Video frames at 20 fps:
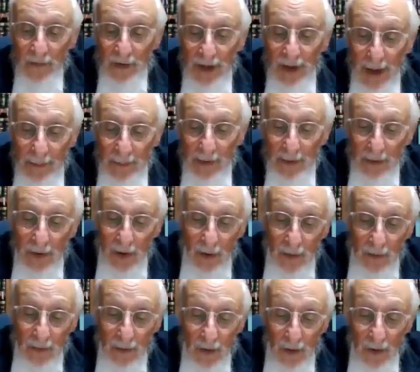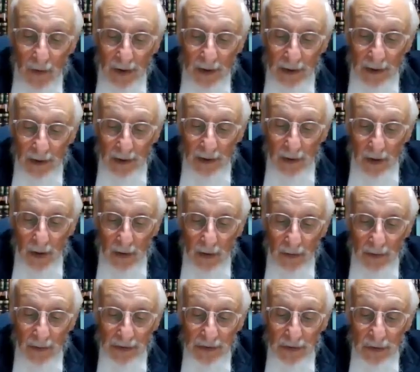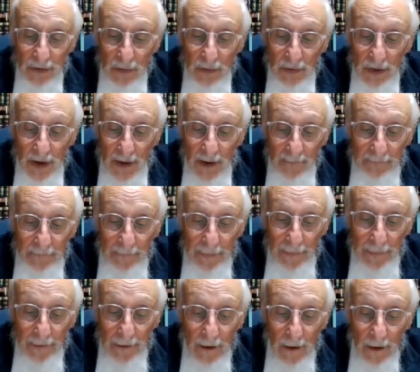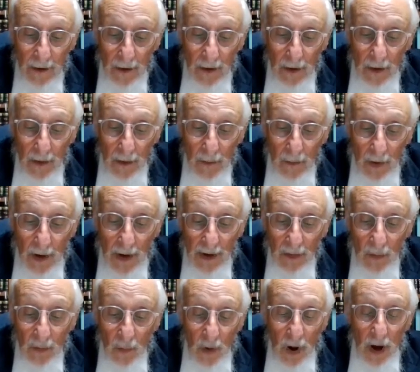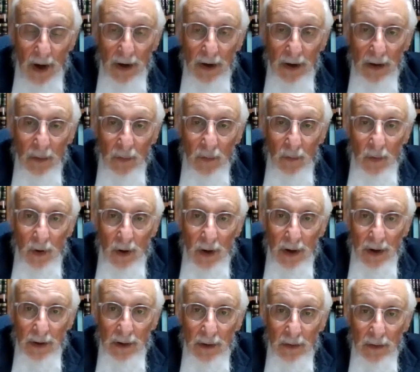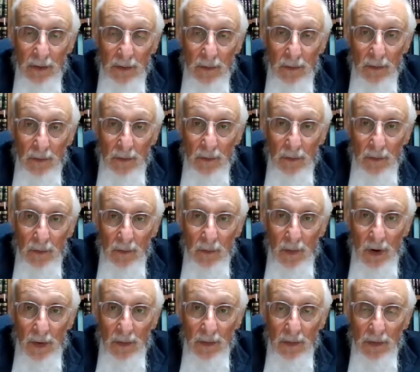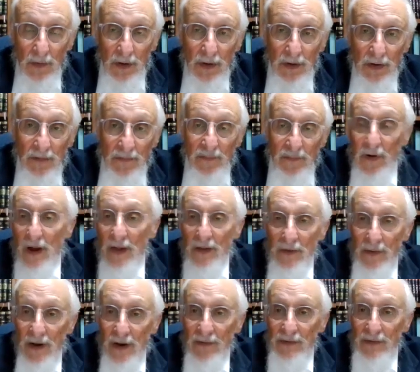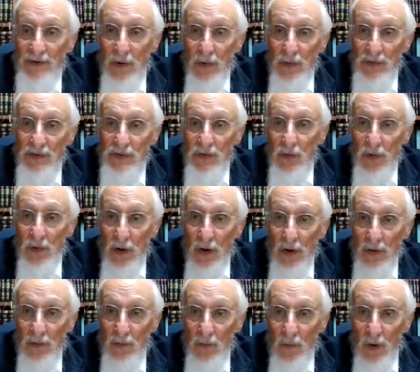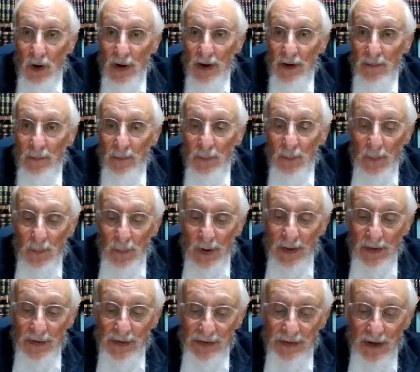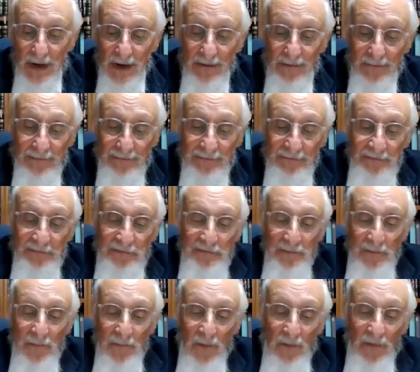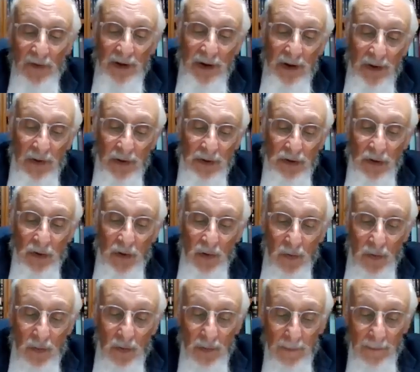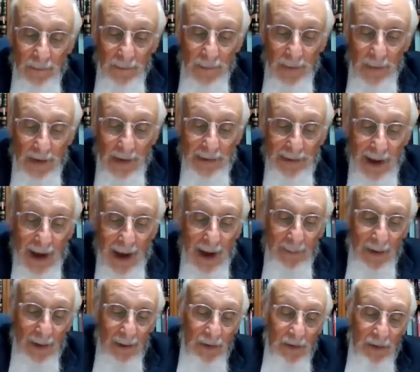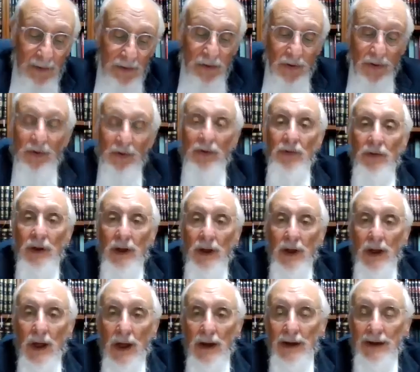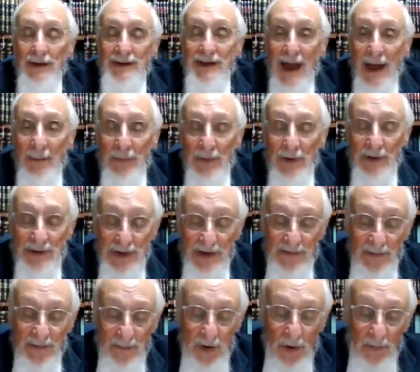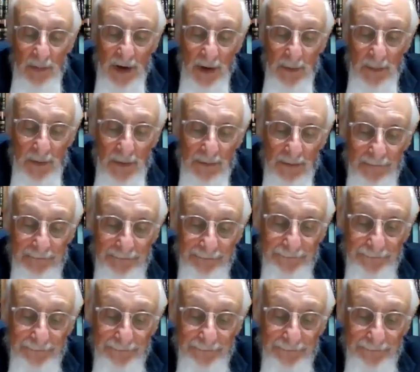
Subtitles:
V'lama lo ho'ila lo zchutam. Right? Why didn't the father have his own schuyot? Why by the son? Venira shahu kitam. I'm going to show you an example. He says from Yom Kippur.